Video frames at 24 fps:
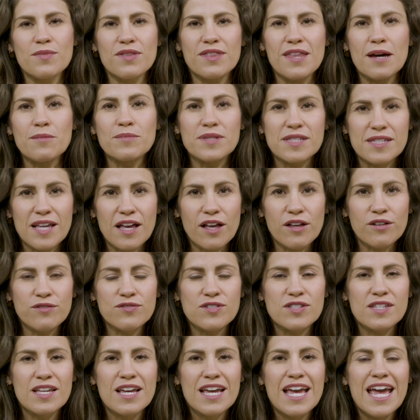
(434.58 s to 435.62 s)

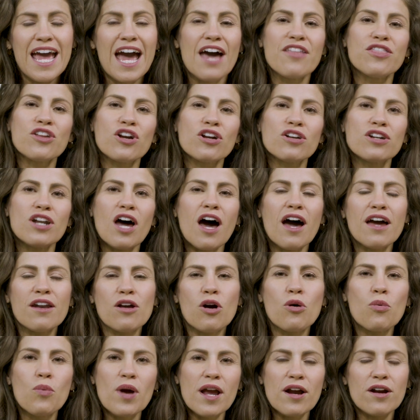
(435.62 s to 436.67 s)
themselves and they're not
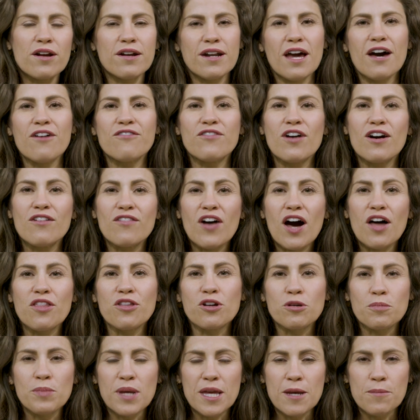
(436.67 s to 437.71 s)
aware enough of
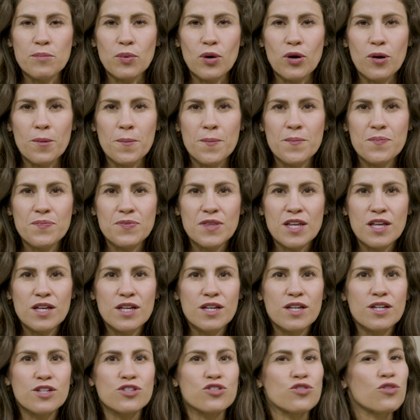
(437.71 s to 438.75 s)
other people.
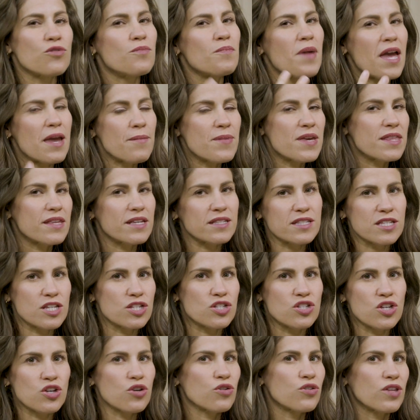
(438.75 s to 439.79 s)
So maybe this
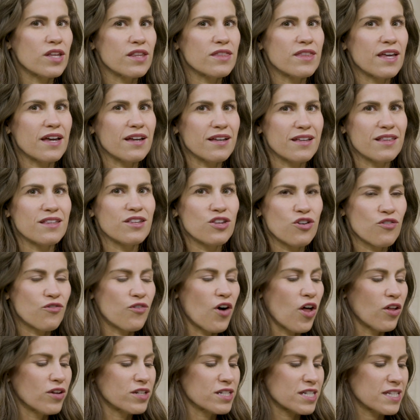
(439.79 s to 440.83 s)
is you, that you
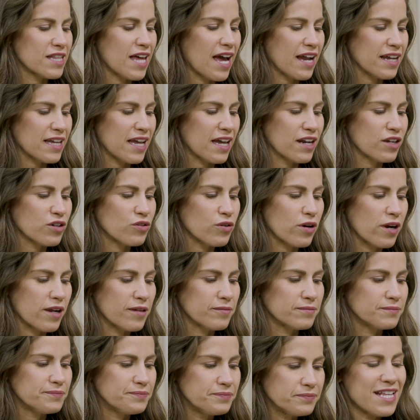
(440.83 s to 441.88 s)
fall into that category.
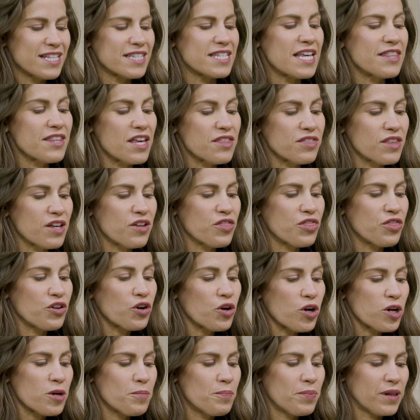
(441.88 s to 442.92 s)
Then the
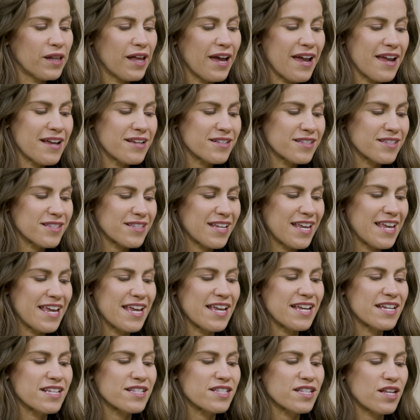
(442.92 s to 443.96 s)
third place
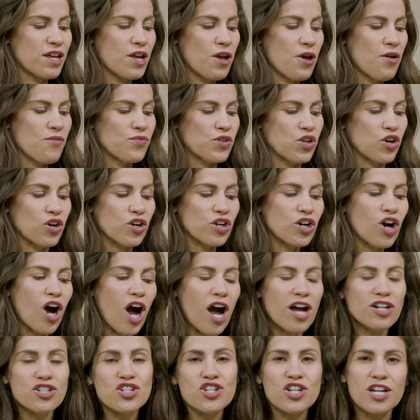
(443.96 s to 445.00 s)
is you're
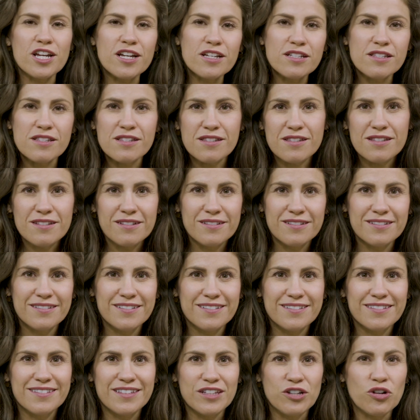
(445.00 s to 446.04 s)
conscious,
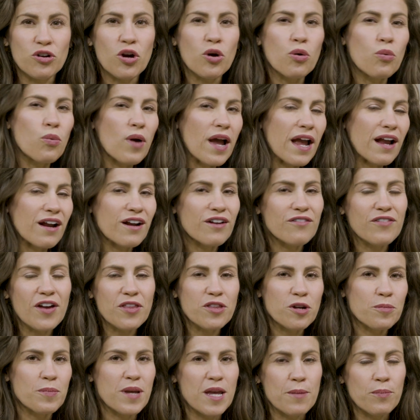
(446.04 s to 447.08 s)
you're aware of
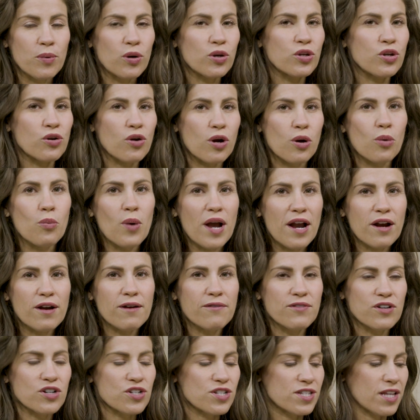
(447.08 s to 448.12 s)
other people, you're aware
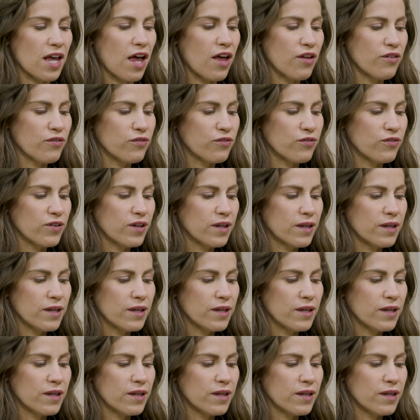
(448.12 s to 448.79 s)
of yourself,